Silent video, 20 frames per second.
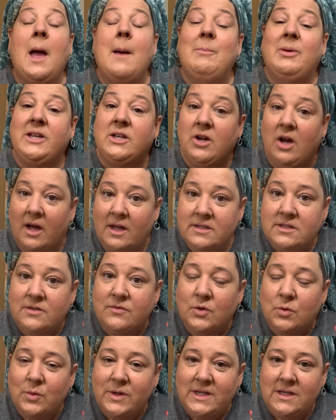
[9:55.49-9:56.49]
because of
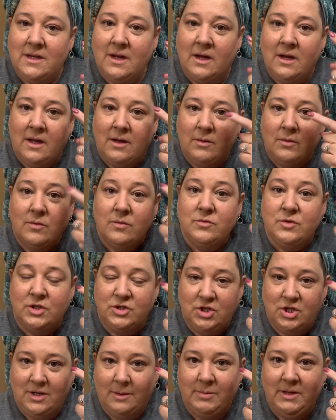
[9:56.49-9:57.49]
the
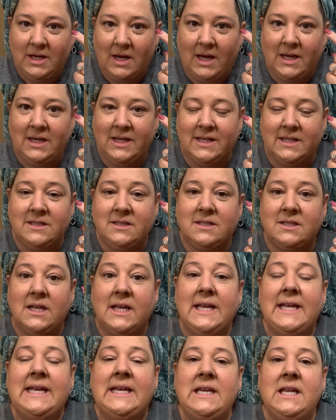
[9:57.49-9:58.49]
chubby eyelids,
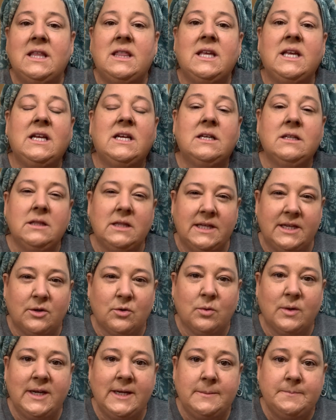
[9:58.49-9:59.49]
anything
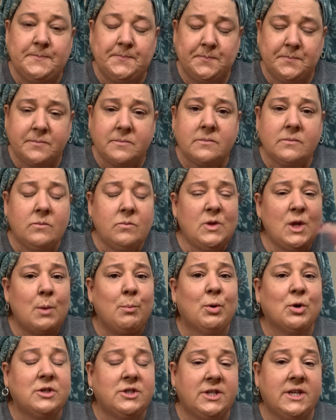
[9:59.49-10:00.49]
glittery
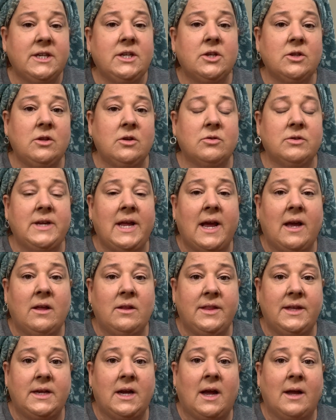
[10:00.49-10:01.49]
particular now
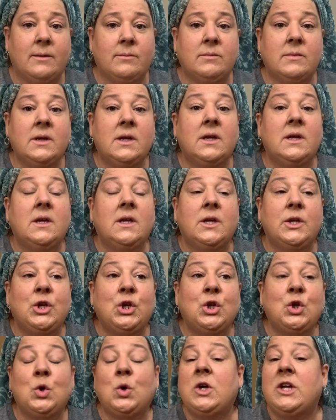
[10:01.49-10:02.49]
that I'm,
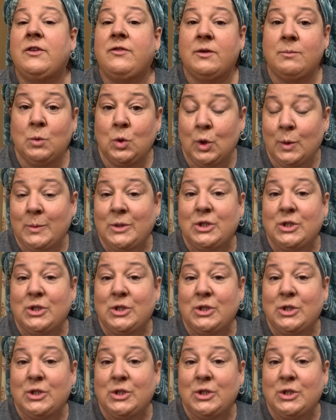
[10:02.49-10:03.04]
of a more